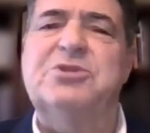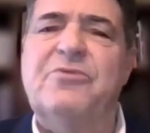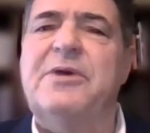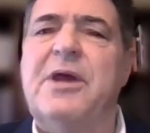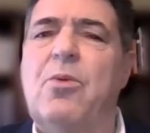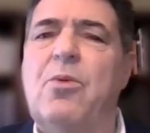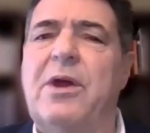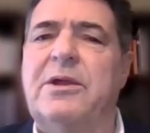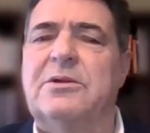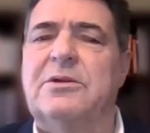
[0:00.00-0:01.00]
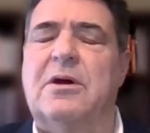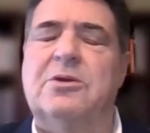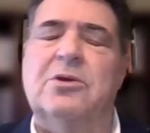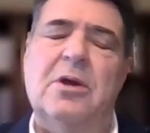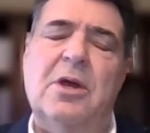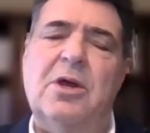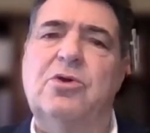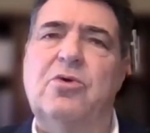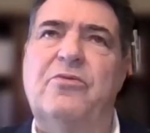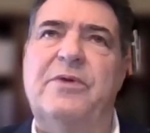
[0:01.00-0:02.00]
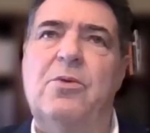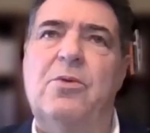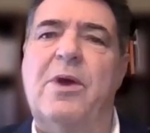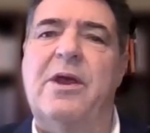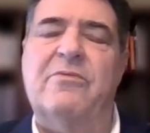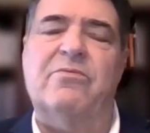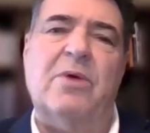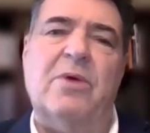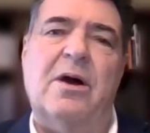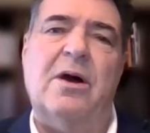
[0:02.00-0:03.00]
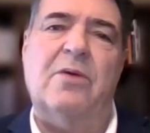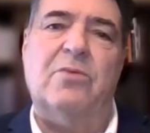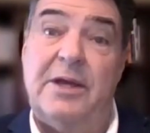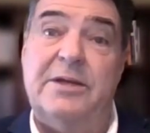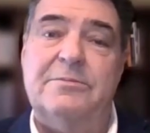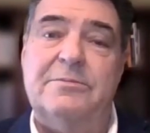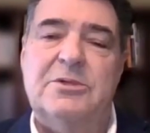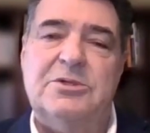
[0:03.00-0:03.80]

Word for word: It's U V A weighted, uh, U V wave uh, related.